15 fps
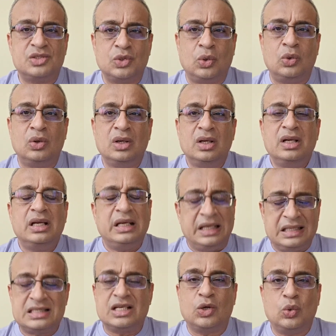So
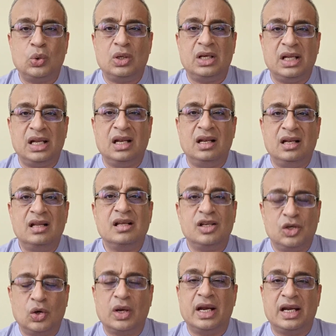it's a good deal
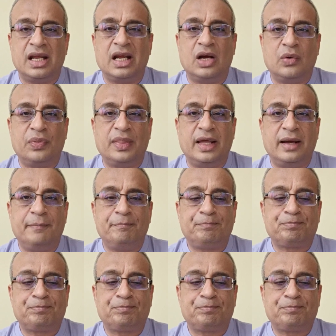you're getting out there.